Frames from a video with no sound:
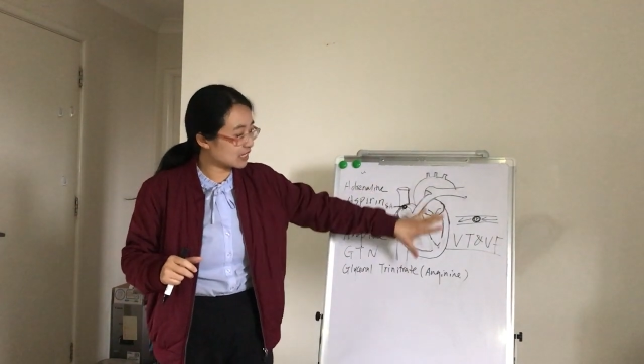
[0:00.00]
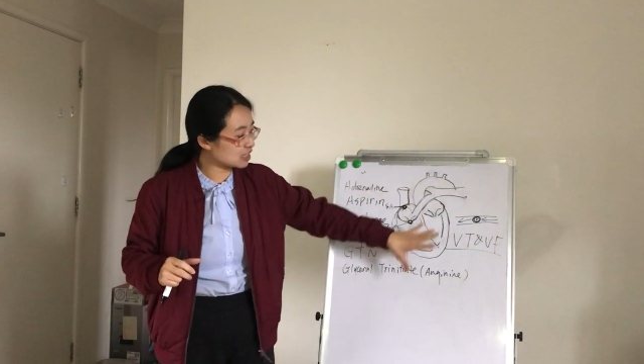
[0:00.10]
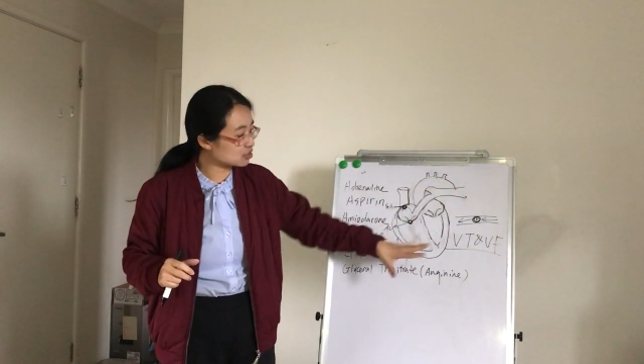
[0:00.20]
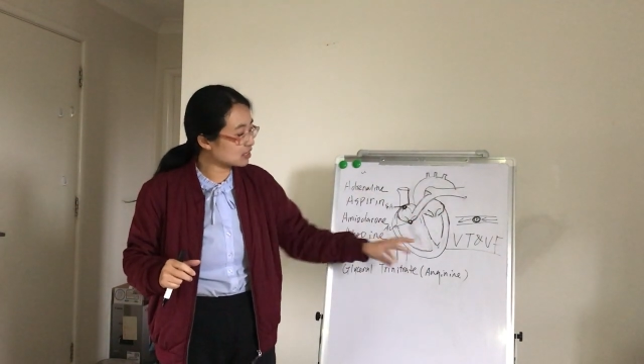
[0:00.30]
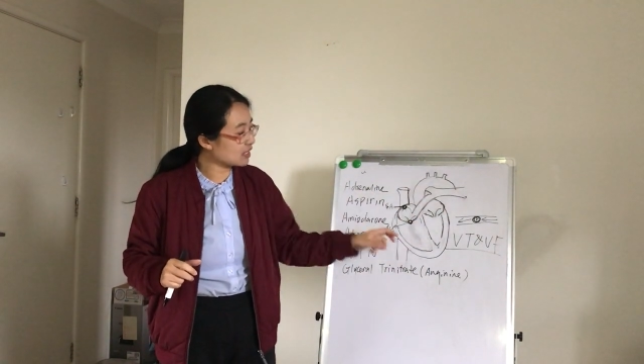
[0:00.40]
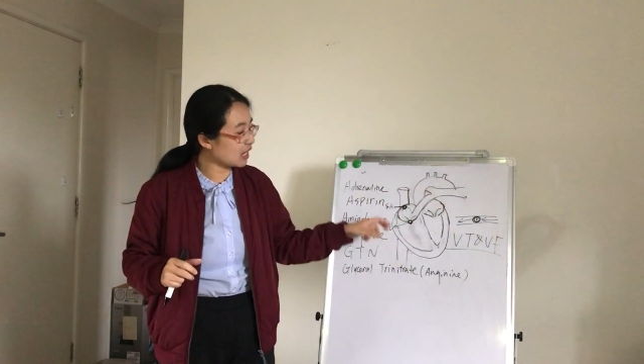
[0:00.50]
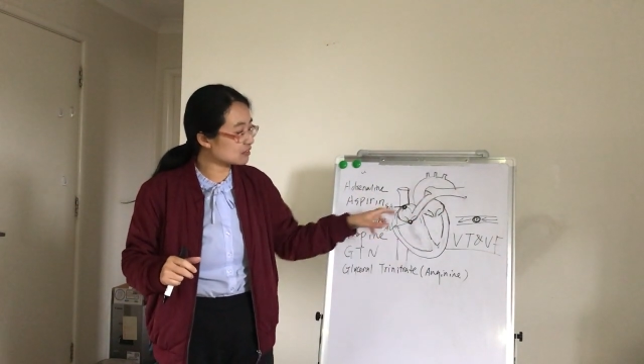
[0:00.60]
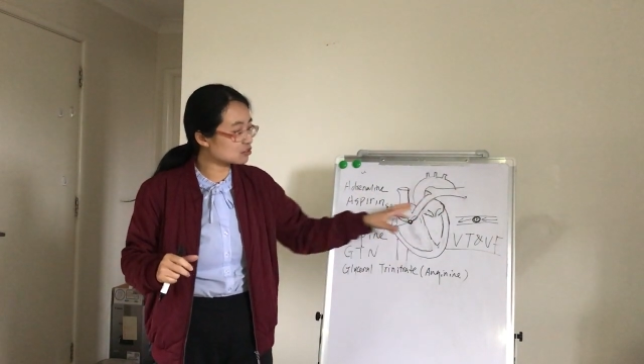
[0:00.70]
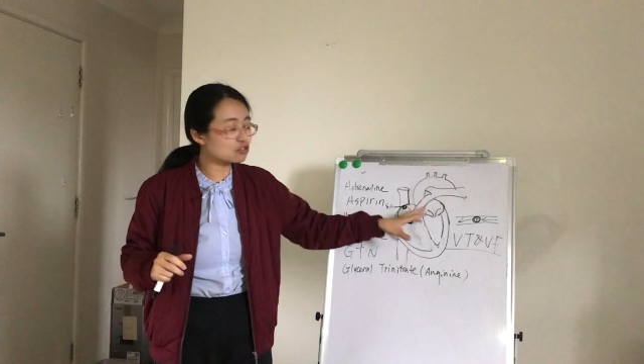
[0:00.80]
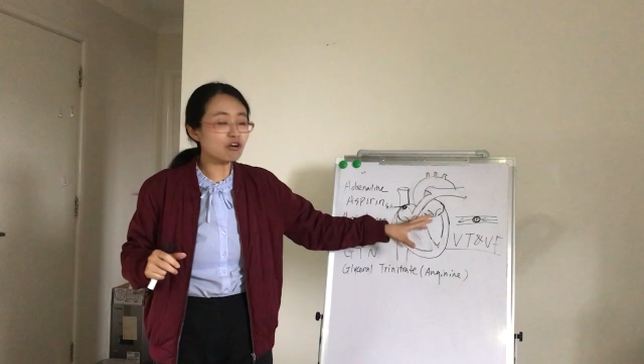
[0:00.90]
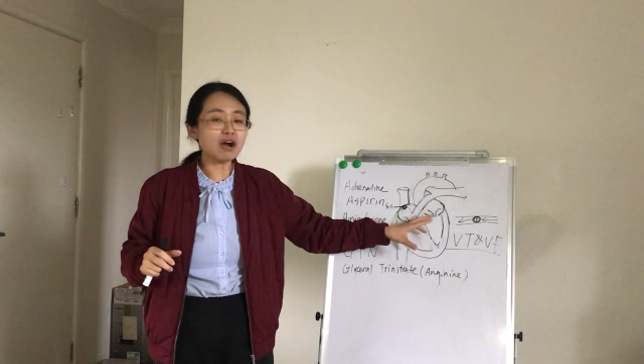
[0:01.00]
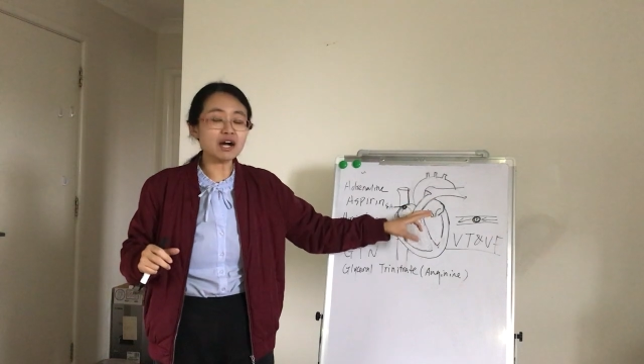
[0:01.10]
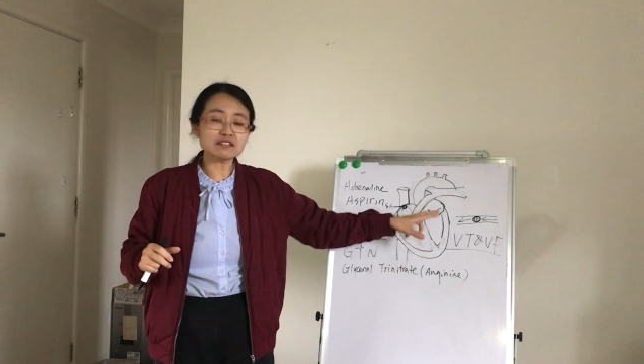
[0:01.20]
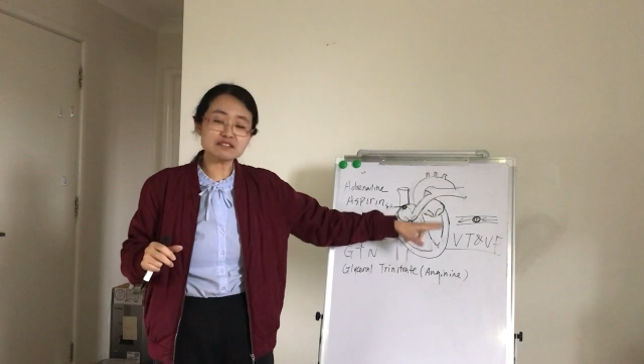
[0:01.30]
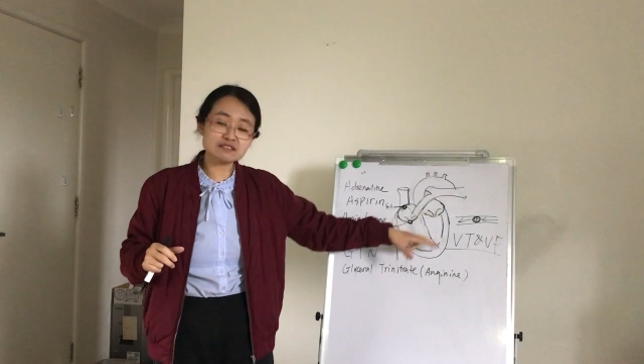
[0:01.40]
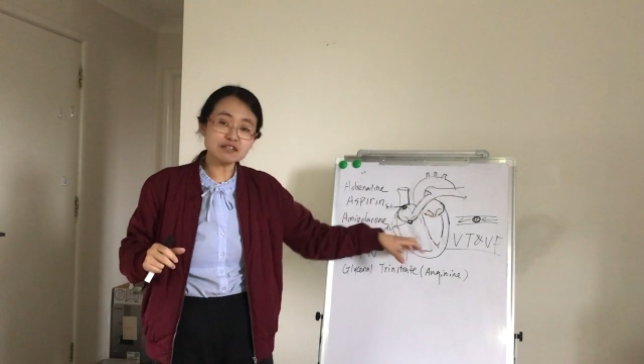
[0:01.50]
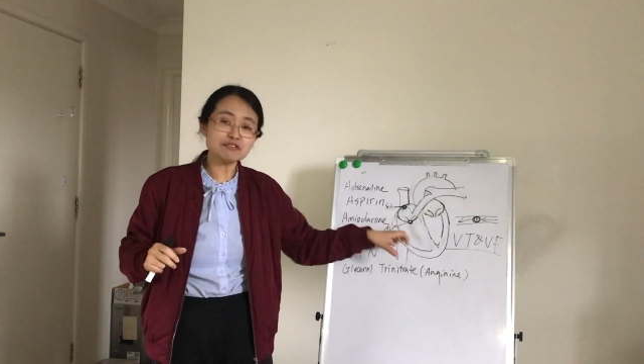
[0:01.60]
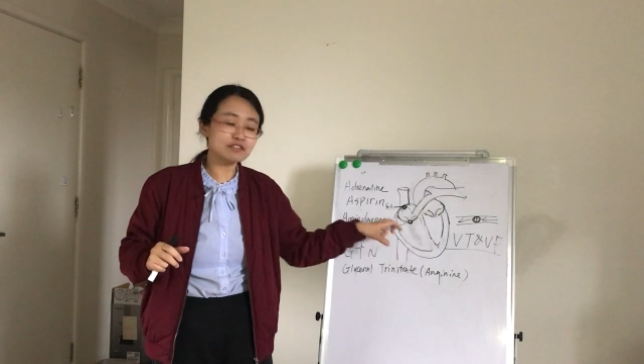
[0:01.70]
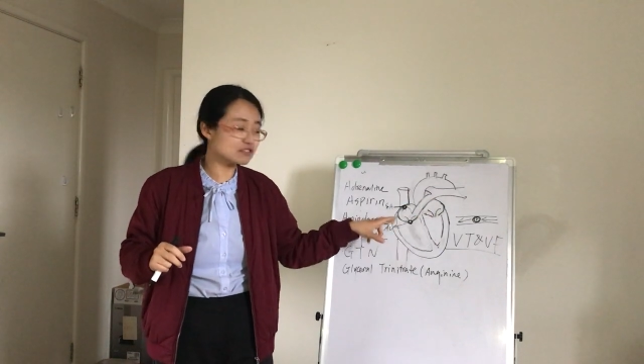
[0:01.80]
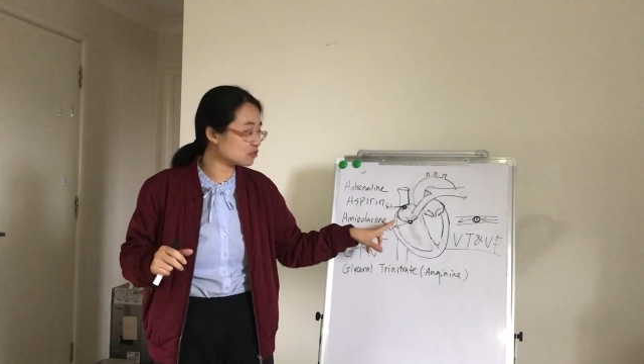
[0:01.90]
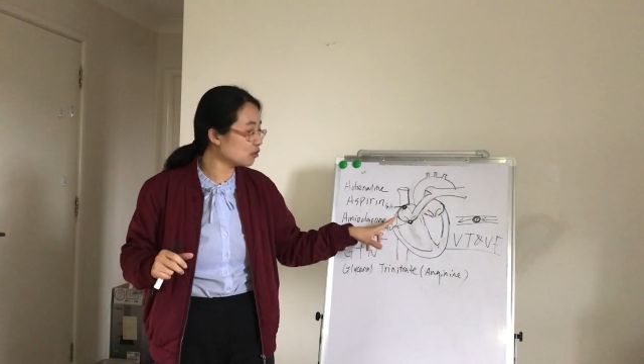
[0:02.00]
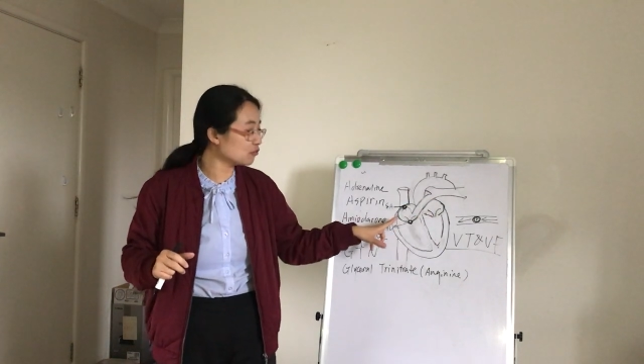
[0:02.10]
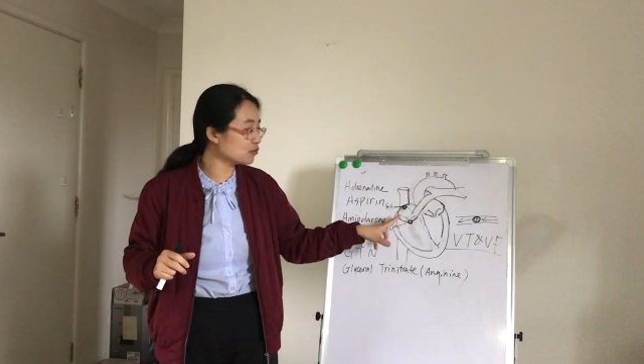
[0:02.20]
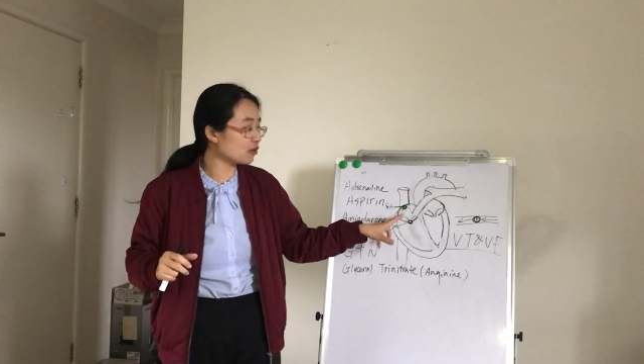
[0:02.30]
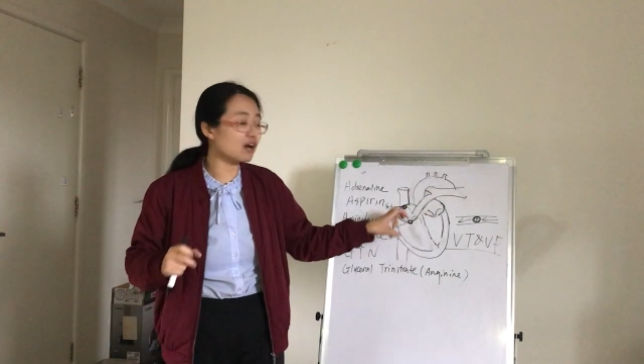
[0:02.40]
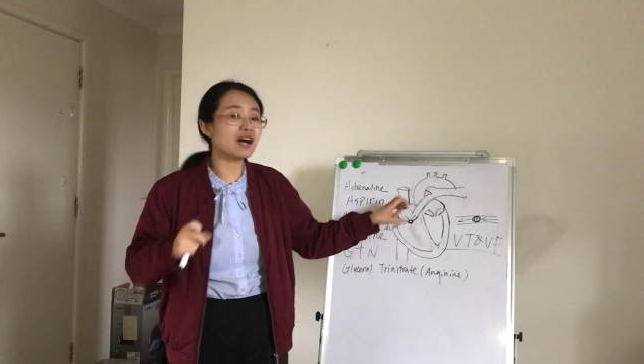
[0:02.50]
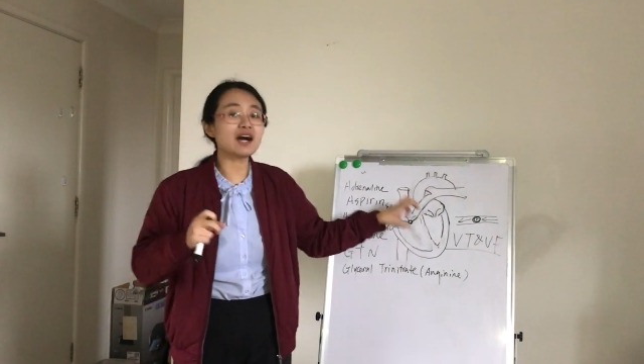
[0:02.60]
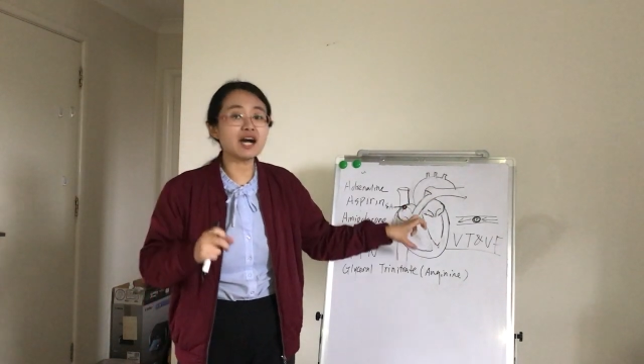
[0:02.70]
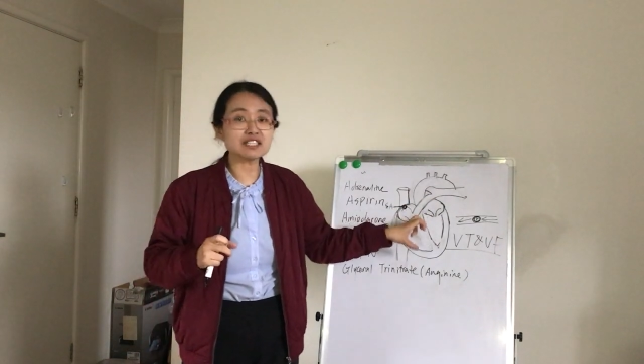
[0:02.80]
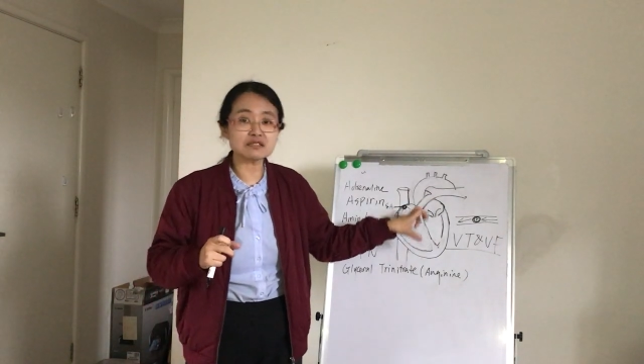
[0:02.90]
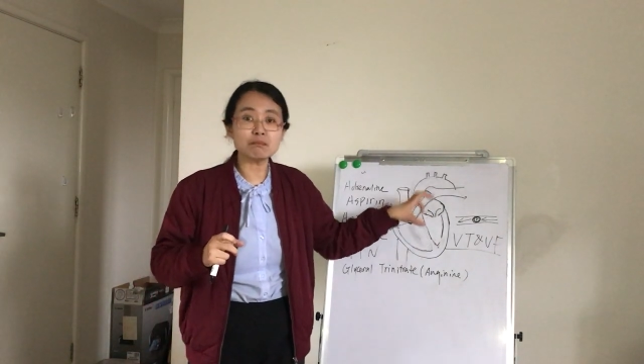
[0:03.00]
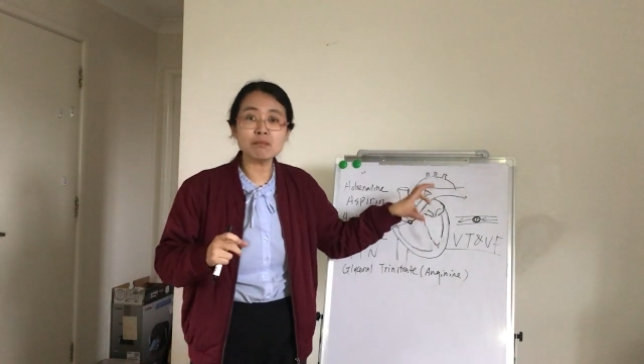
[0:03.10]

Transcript: actually on the surface of your heart